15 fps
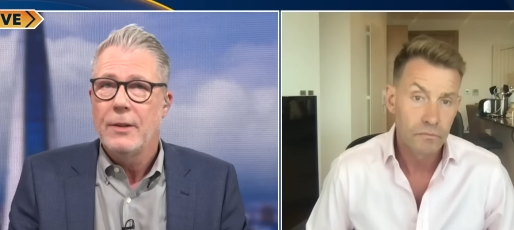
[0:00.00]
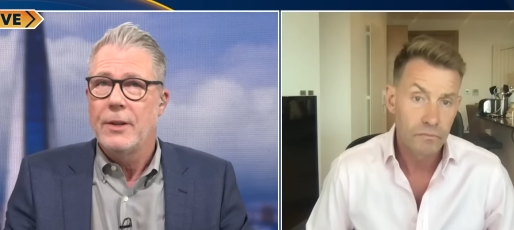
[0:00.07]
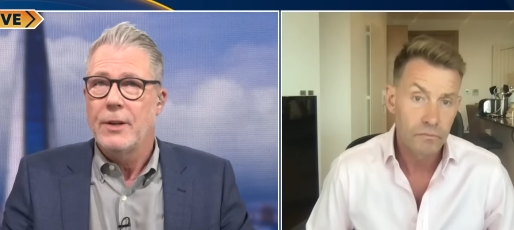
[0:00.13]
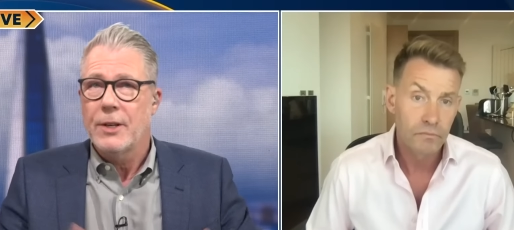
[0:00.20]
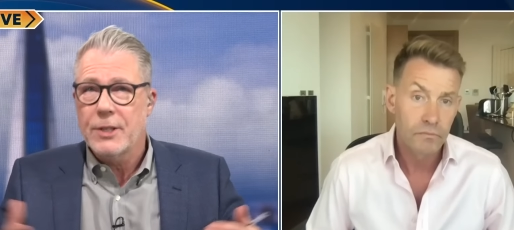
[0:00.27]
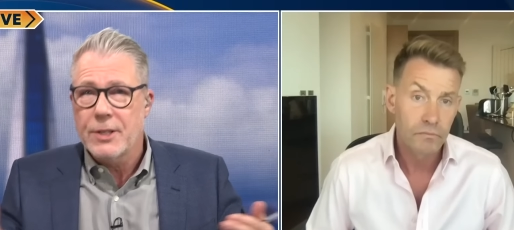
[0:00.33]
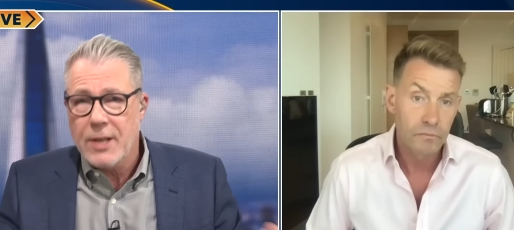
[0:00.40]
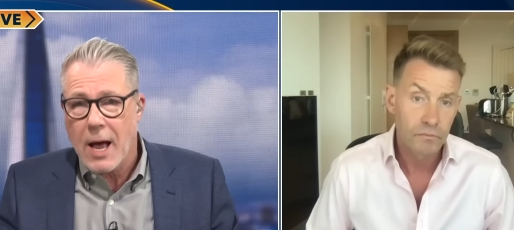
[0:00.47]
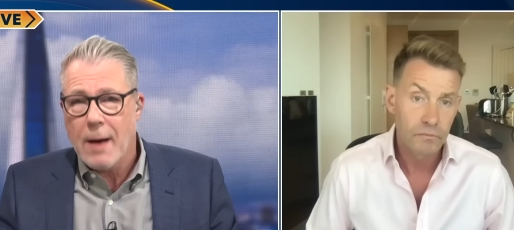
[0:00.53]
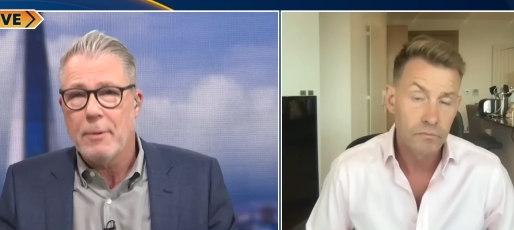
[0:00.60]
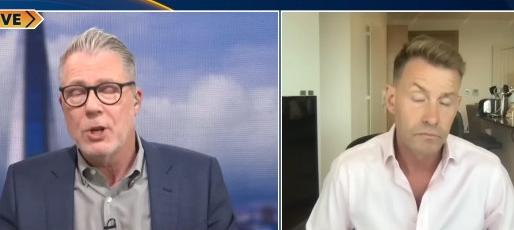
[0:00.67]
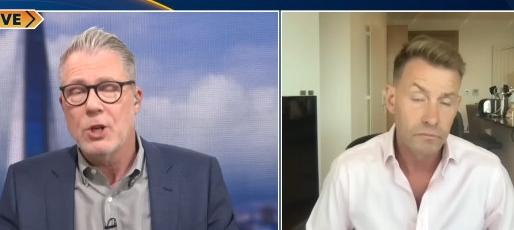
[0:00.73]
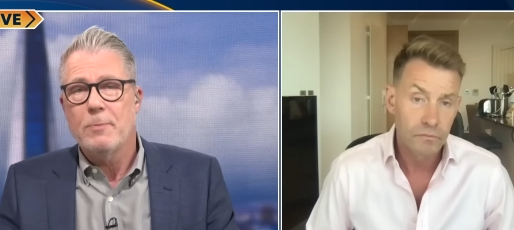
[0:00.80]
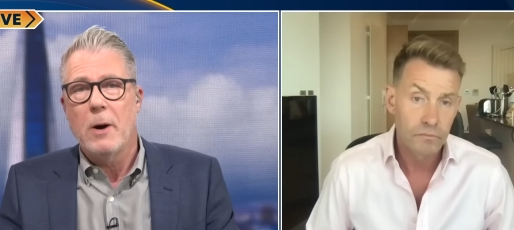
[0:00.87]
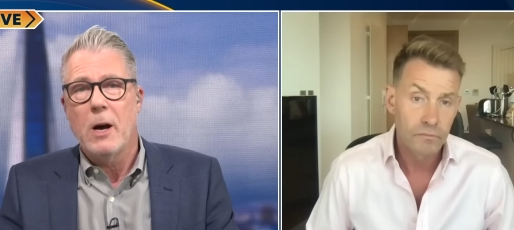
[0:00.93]
Speaker 1: than
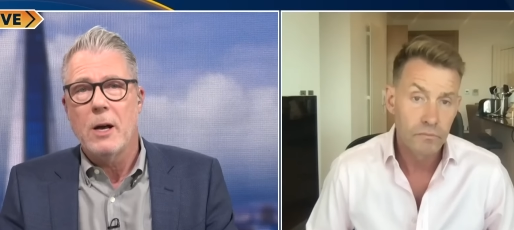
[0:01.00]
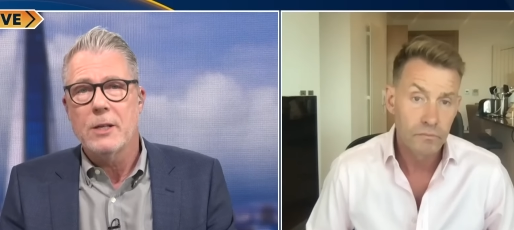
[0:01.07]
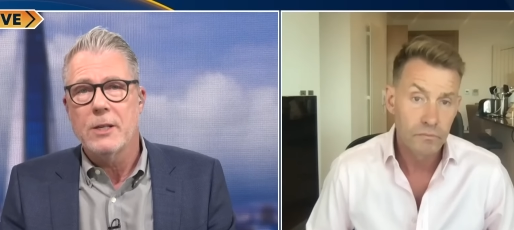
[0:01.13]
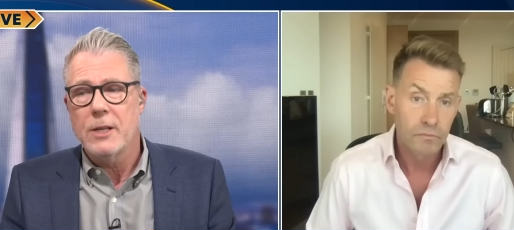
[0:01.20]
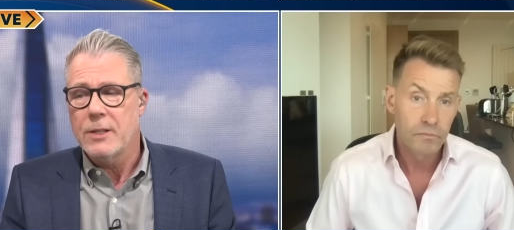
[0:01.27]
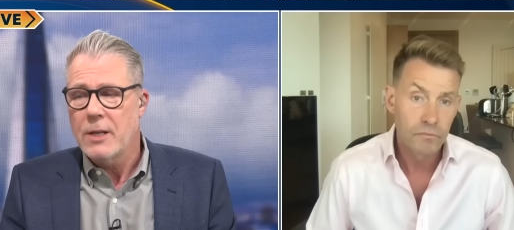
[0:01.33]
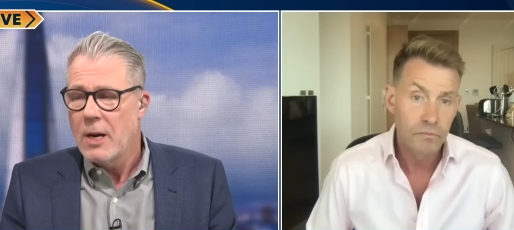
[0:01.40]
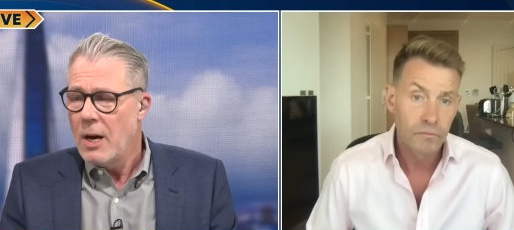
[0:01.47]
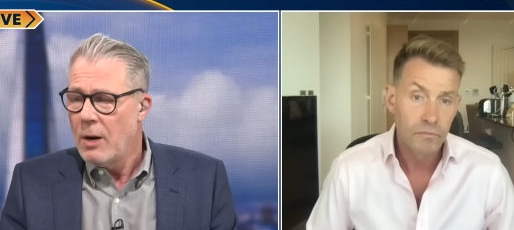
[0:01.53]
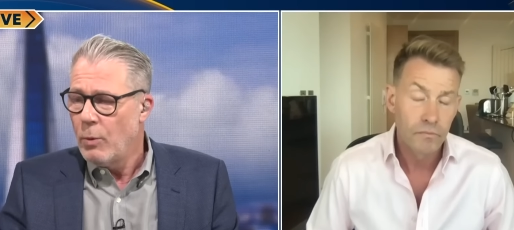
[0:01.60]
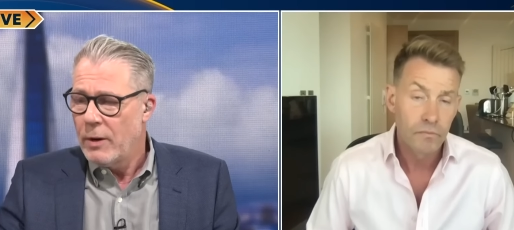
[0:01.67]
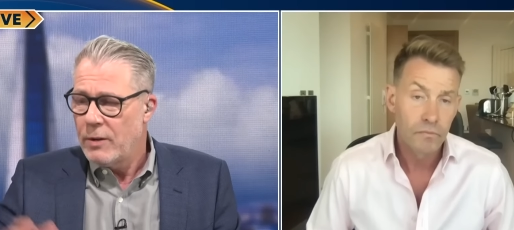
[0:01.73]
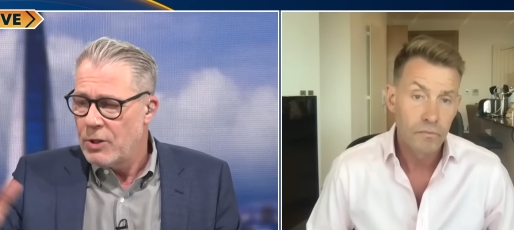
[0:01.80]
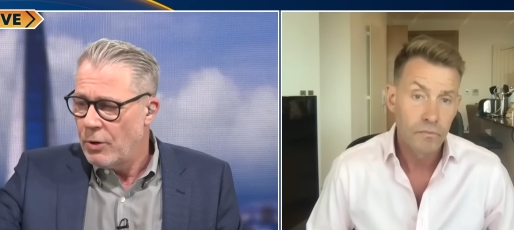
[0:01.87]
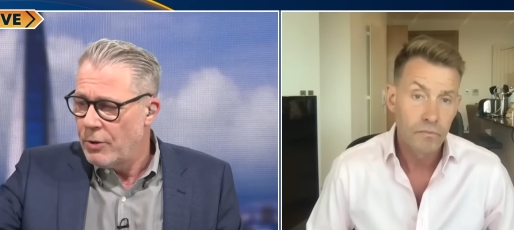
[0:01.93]
established parties.
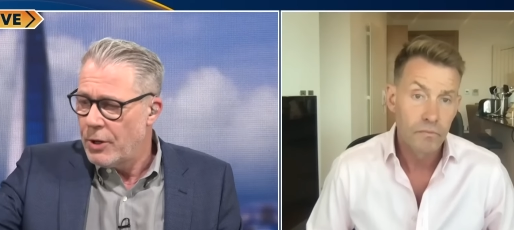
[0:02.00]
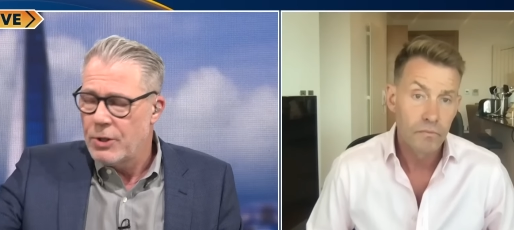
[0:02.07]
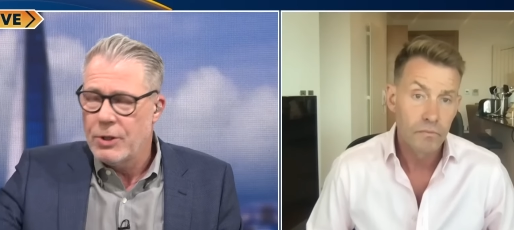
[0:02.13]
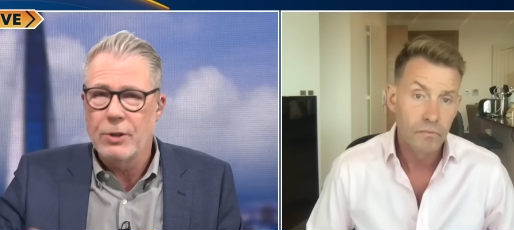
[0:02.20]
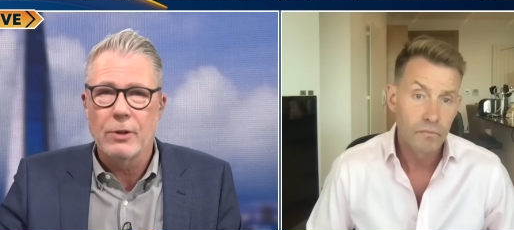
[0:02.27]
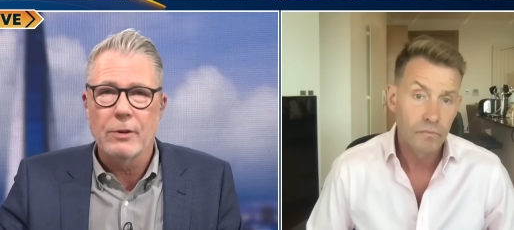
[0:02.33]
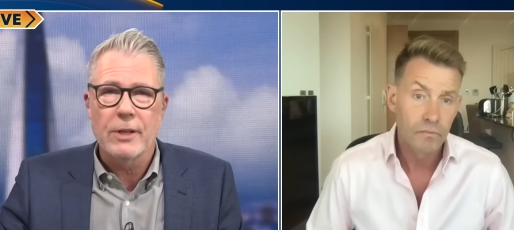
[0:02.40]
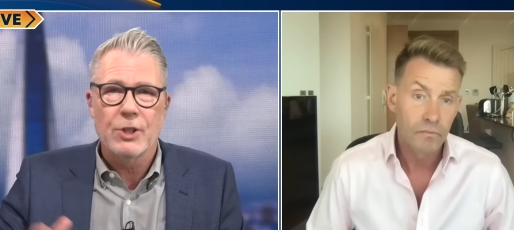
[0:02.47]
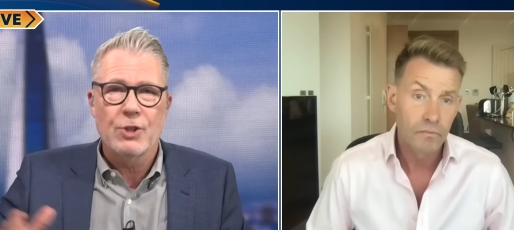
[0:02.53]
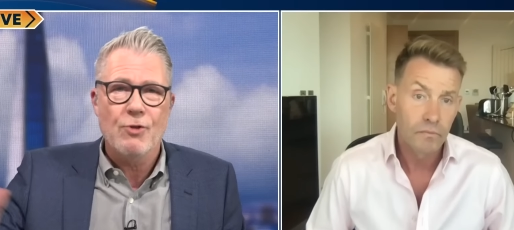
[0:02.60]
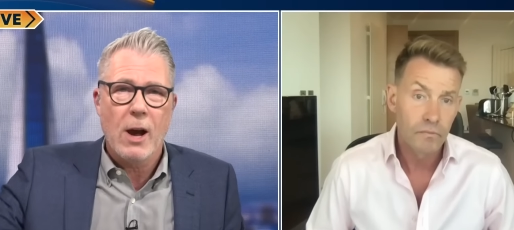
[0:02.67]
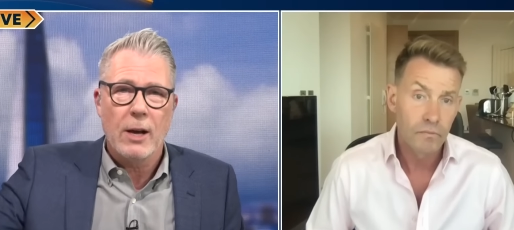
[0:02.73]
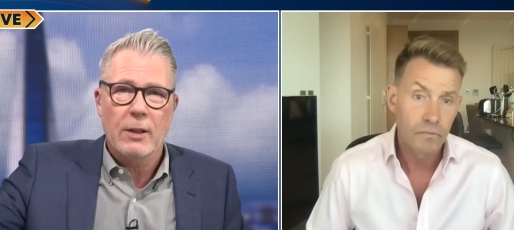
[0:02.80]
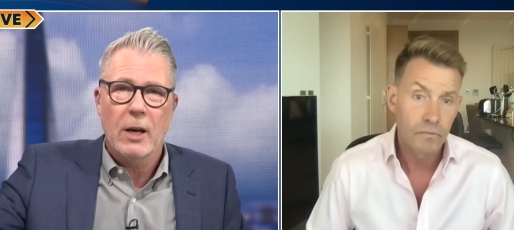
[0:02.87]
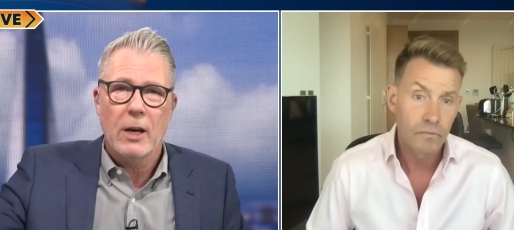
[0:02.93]
We saw the Tories
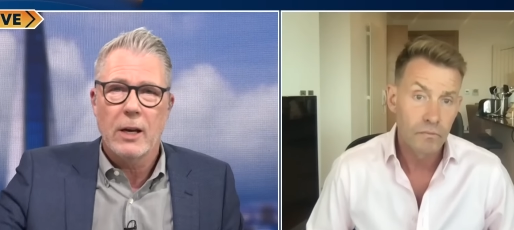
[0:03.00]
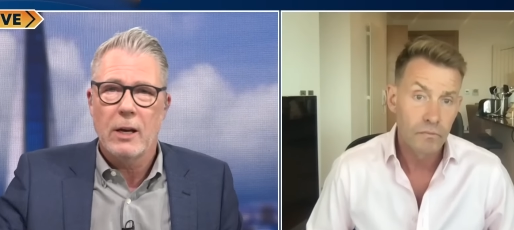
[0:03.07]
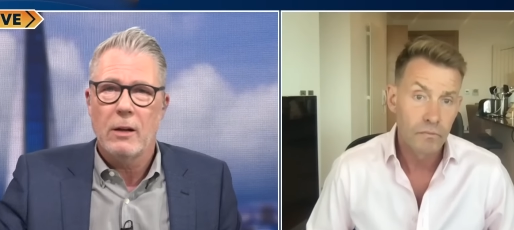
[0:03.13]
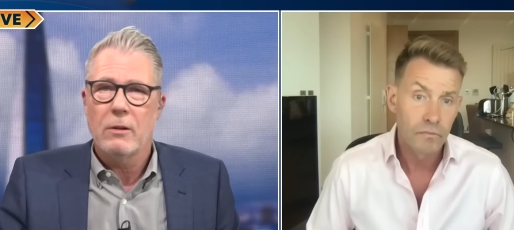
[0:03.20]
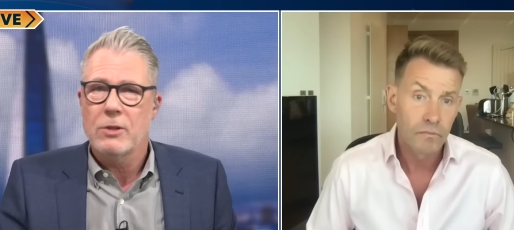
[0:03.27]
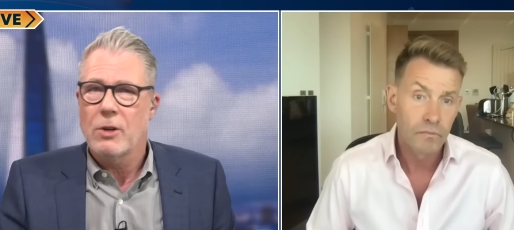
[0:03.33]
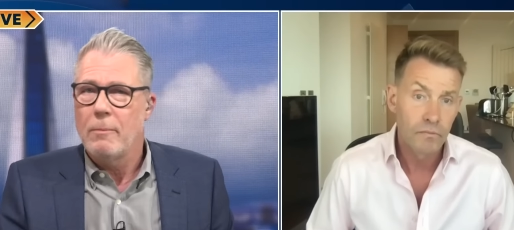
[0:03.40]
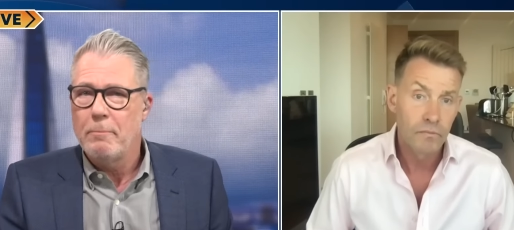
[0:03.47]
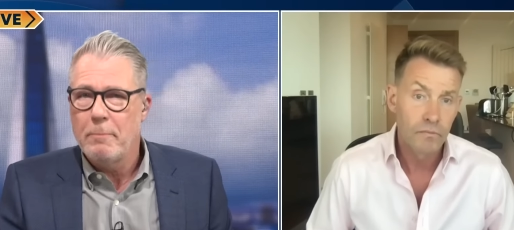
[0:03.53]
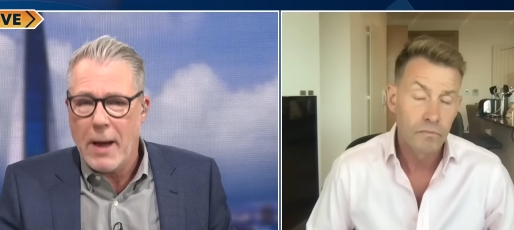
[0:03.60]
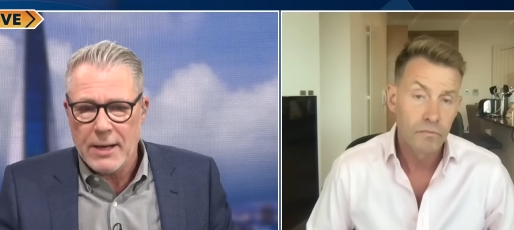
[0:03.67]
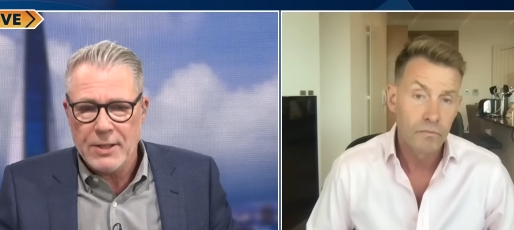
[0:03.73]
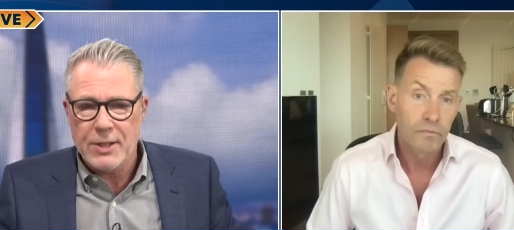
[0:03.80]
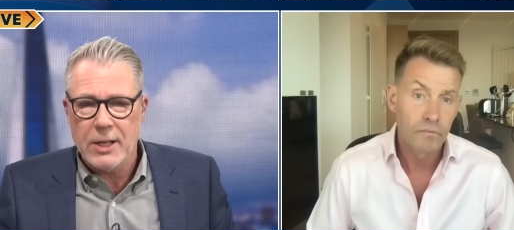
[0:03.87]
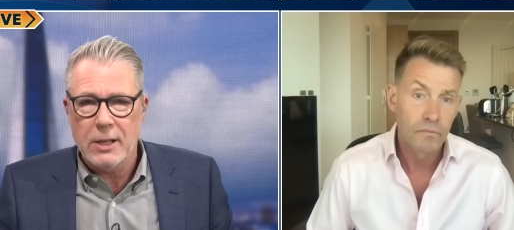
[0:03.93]
drag their heels on
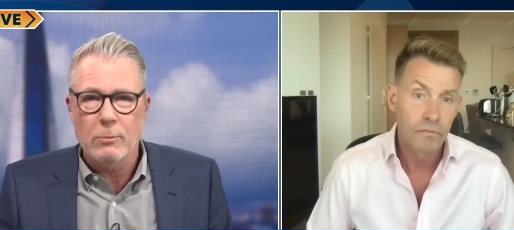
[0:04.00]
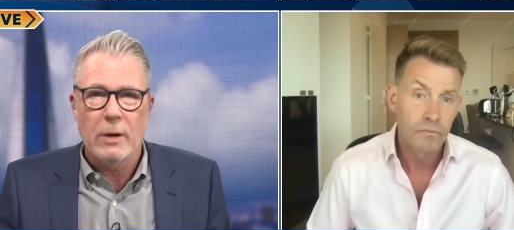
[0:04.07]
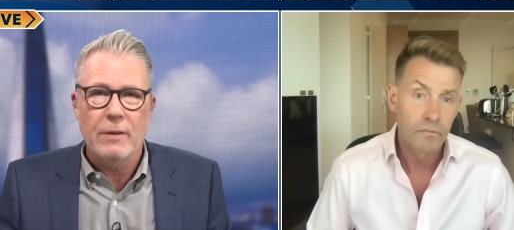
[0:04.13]
betting.